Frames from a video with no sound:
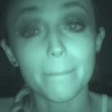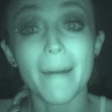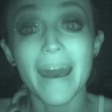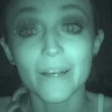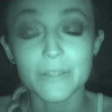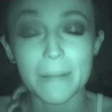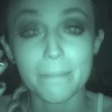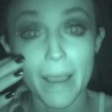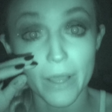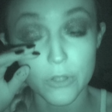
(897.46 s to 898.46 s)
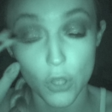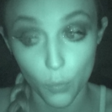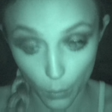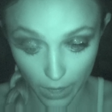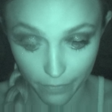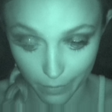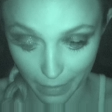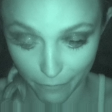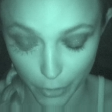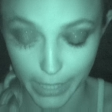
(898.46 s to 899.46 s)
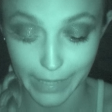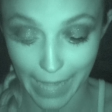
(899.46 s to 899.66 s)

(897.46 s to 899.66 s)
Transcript: miles and miles away from my freaking